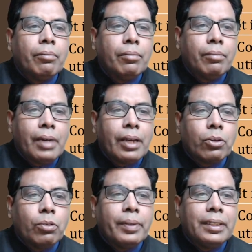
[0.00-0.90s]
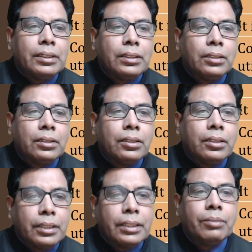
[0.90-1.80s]
micro operations
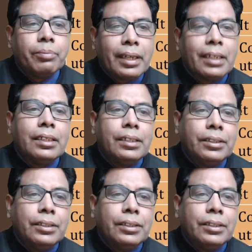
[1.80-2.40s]
running parallelly.